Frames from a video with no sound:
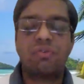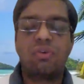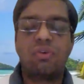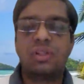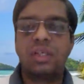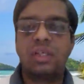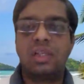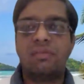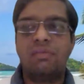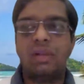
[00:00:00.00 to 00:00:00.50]
for
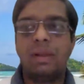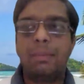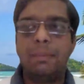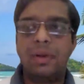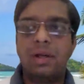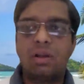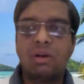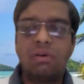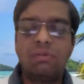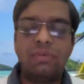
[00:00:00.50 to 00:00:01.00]
the
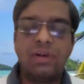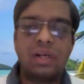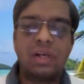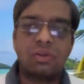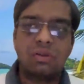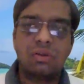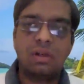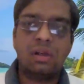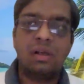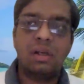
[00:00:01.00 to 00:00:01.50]
development of
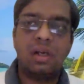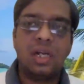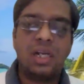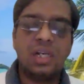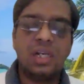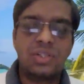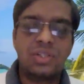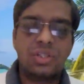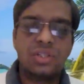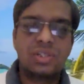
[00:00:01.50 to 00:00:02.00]

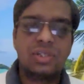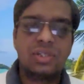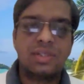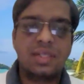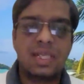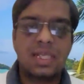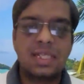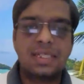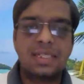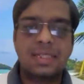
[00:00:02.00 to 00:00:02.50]
Addison's
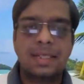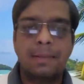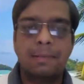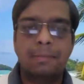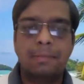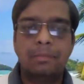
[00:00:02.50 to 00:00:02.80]
disease.